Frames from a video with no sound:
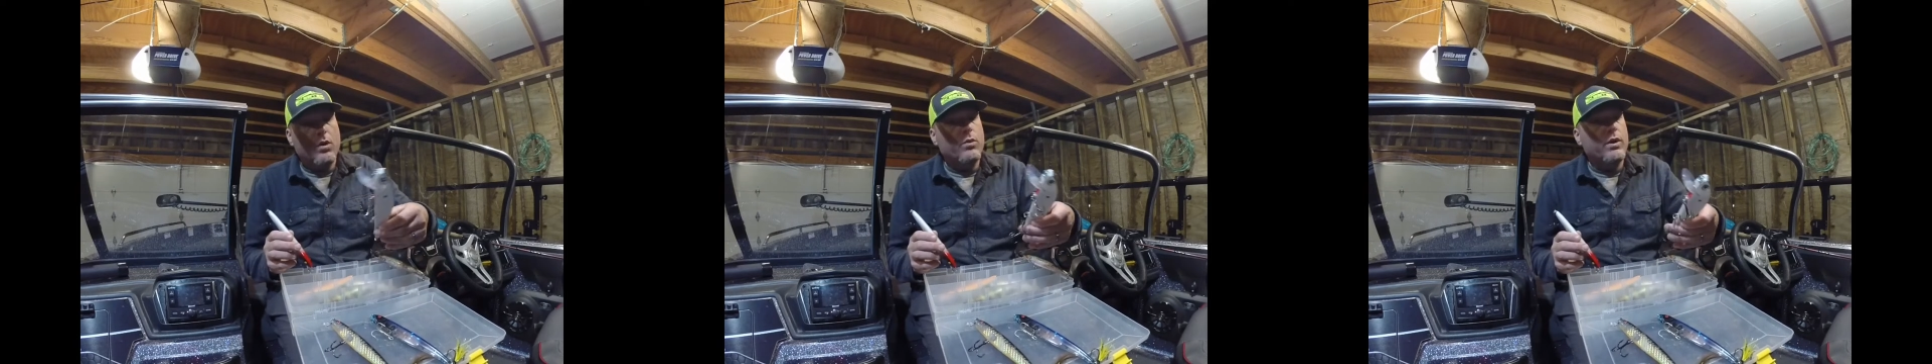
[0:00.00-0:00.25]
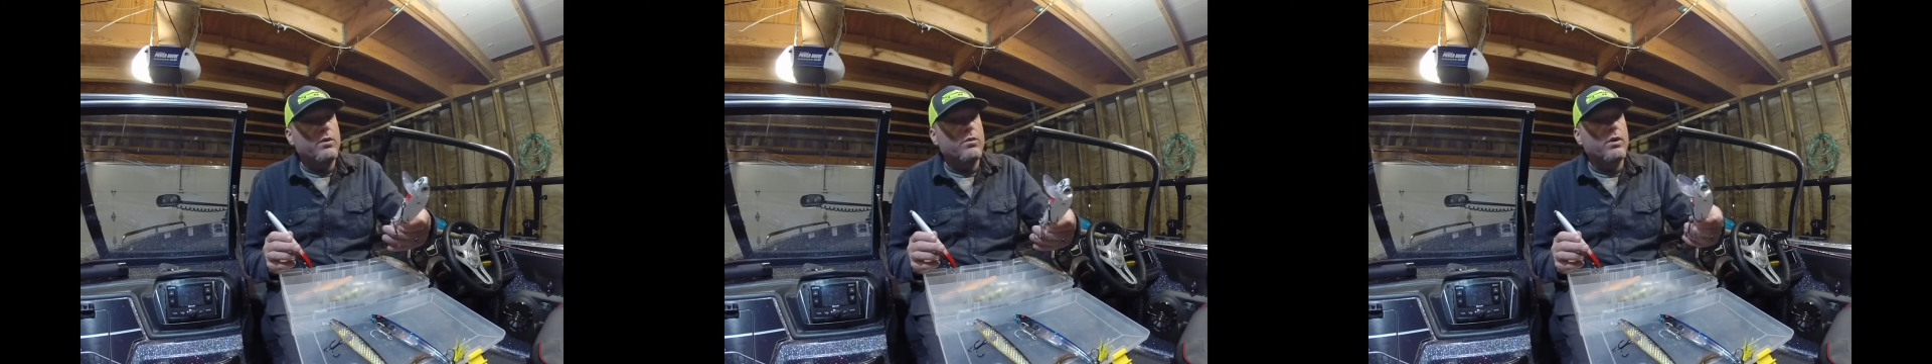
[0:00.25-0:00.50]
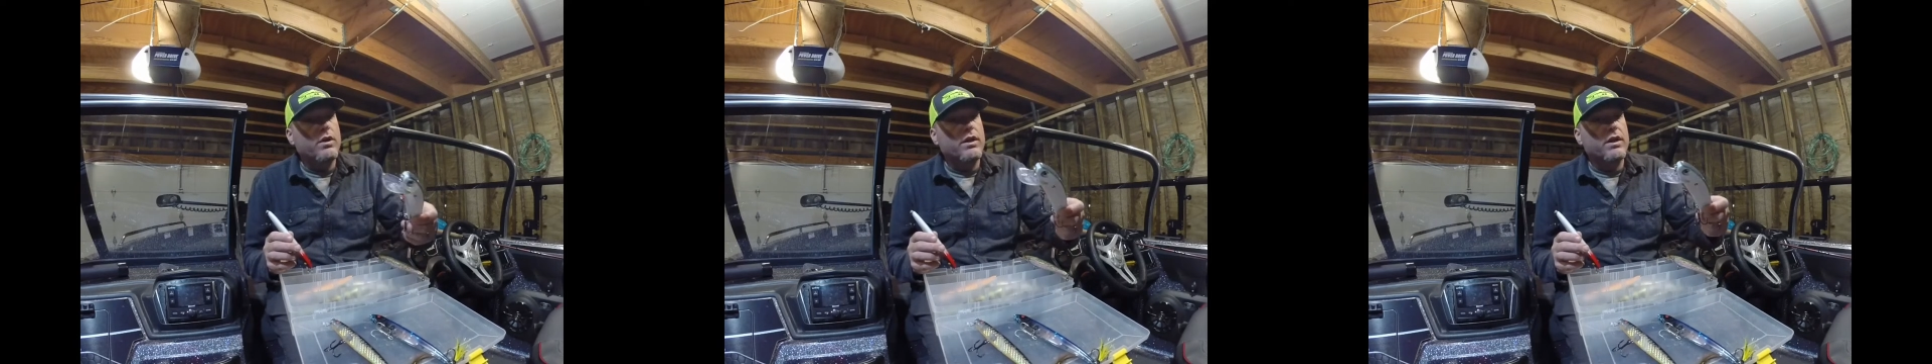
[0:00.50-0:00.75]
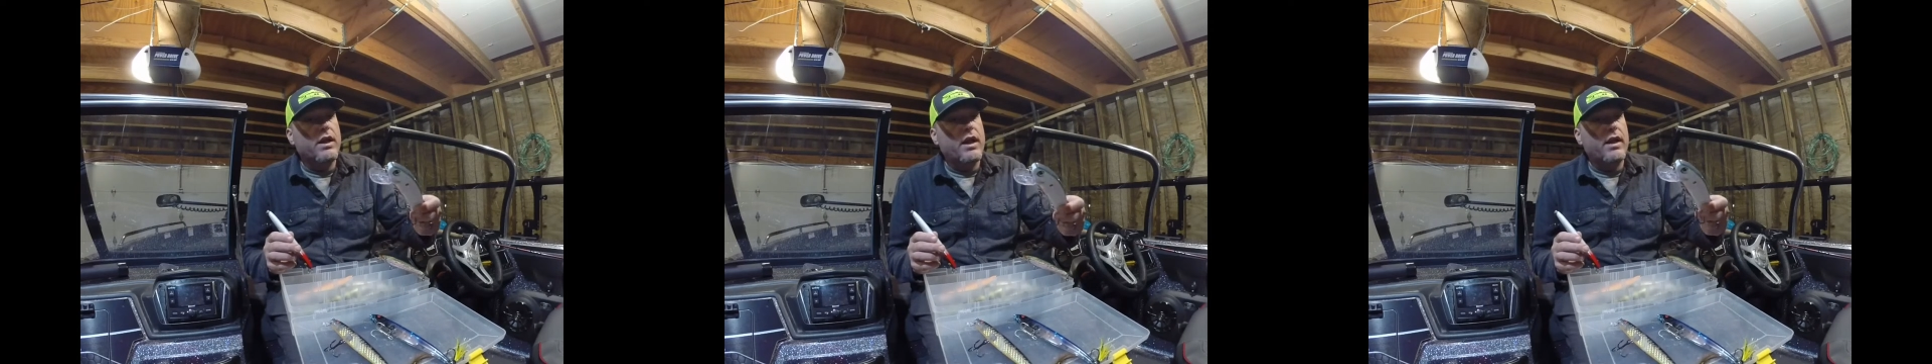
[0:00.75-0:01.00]
We
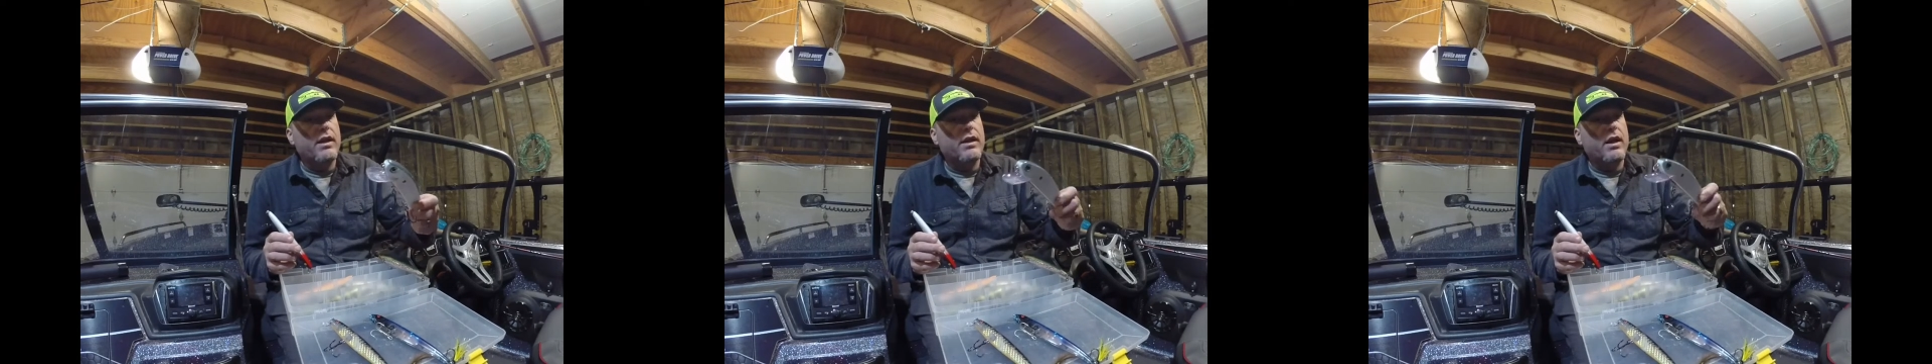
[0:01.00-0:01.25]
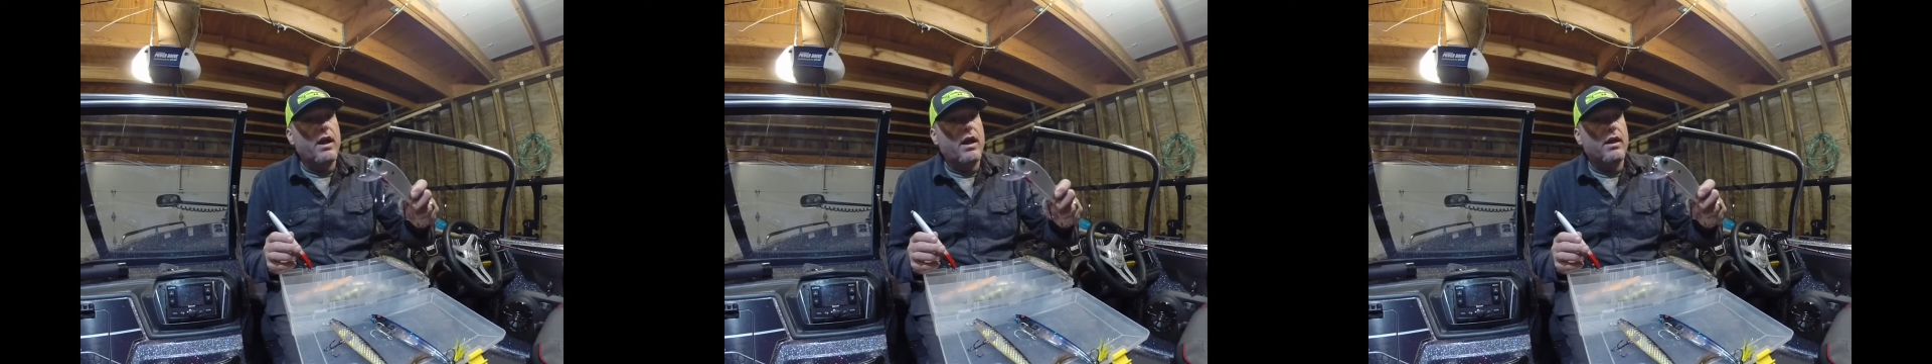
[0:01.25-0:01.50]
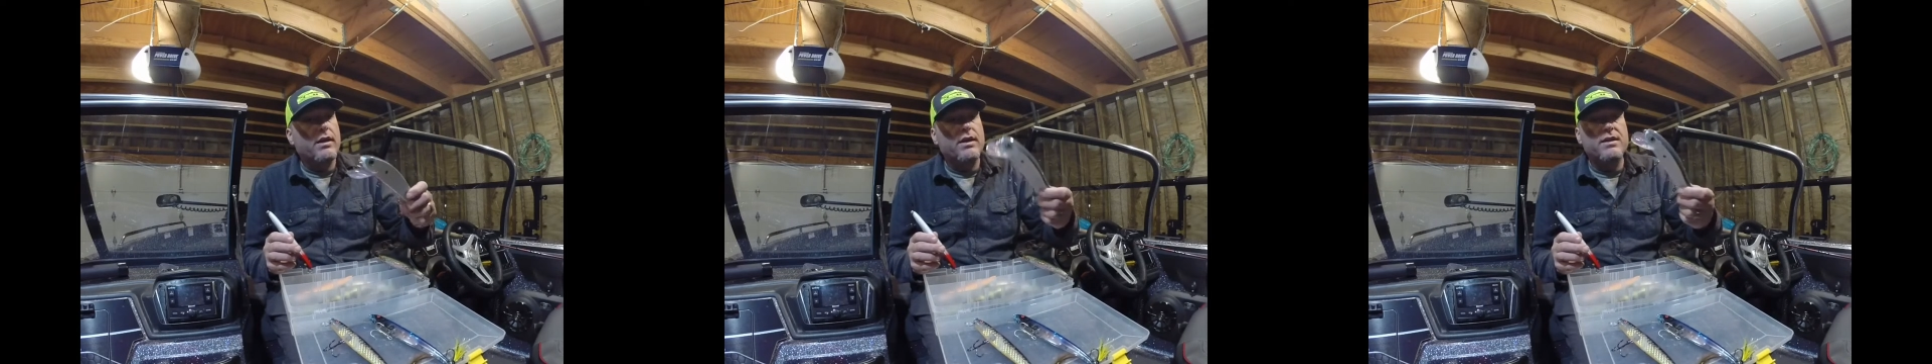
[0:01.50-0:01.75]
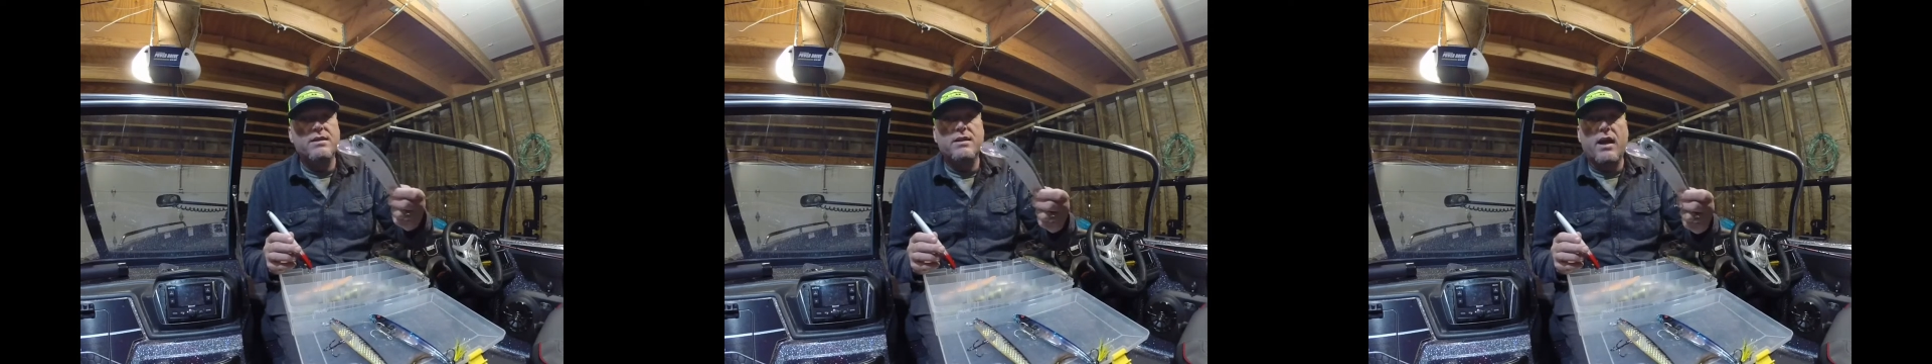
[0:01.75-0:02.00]
really like
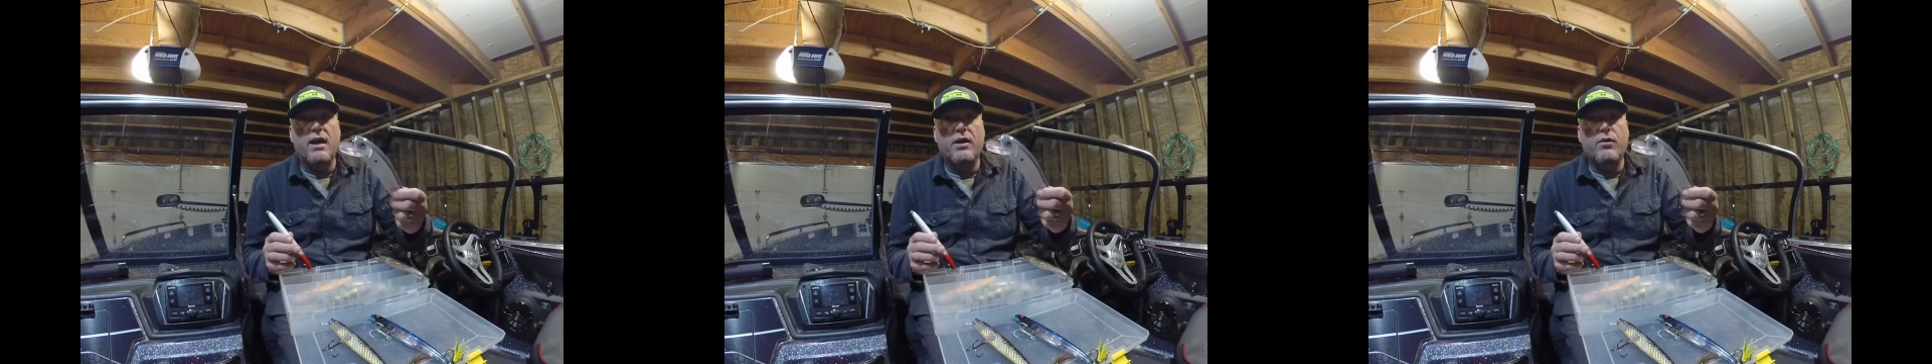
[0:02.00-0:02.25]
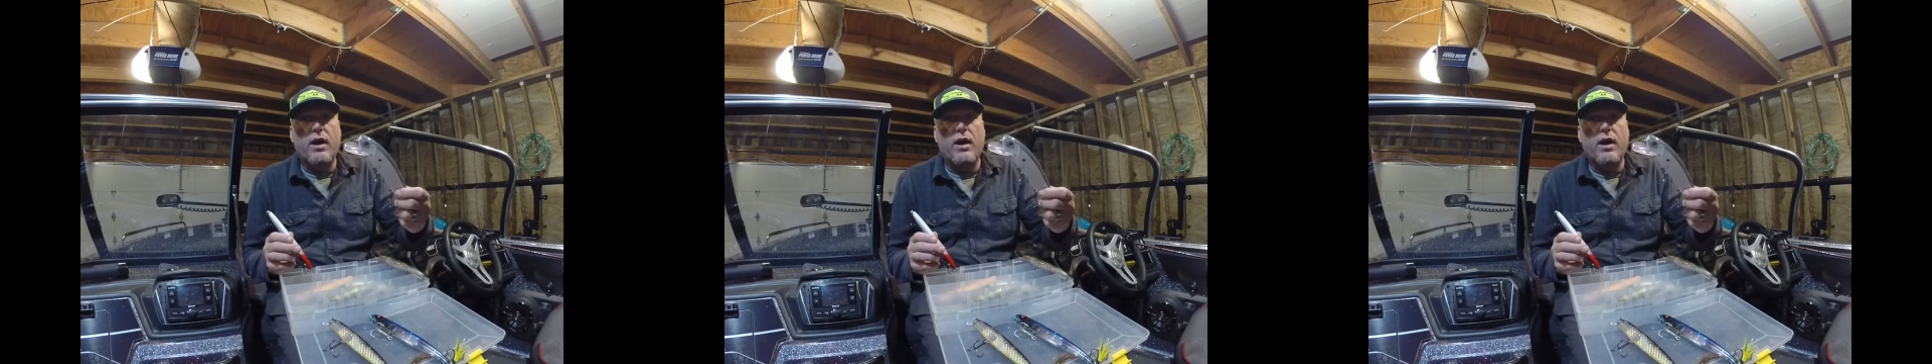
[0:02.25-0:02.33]
these kind of